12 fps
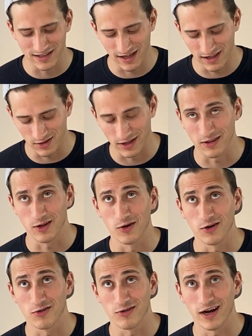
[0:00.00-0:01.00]
Dell
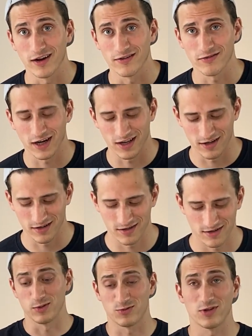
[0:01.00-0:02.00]
logo right here.
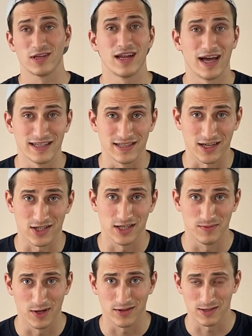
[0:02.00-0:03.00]
And what's really nice actually
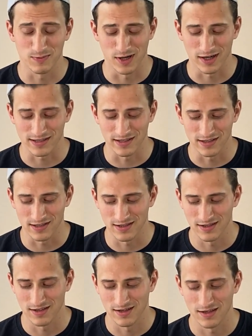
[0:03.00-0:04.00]
about this box is
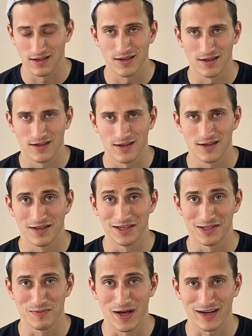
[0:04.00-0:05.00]

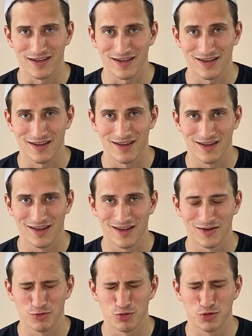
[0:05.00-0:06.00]
it's magnet.
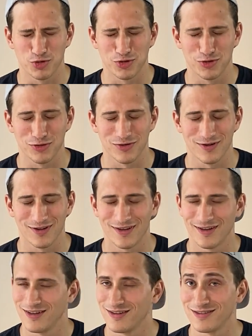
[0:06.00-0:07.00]
Oof.
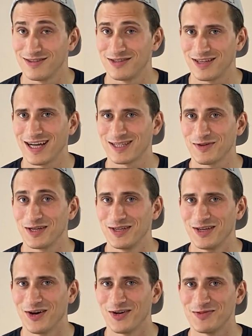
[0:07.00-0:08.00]
That's when you
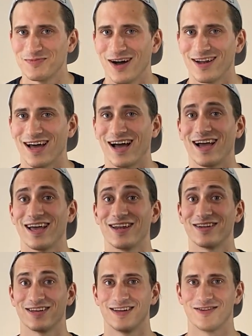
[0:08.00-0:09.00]
know you bought a
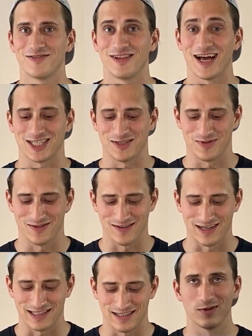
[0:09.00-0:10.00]
high-end flagship
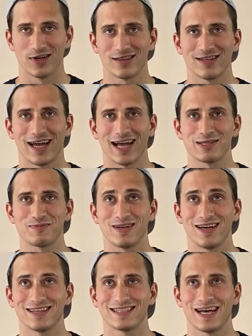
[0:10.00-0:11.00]
device. We got the
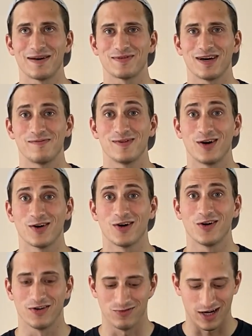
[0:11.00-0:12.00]
XPS laptop
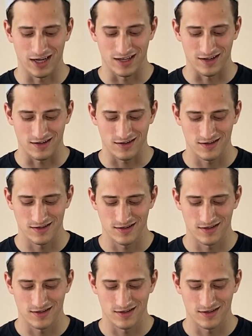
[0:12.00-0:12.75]
logo right here.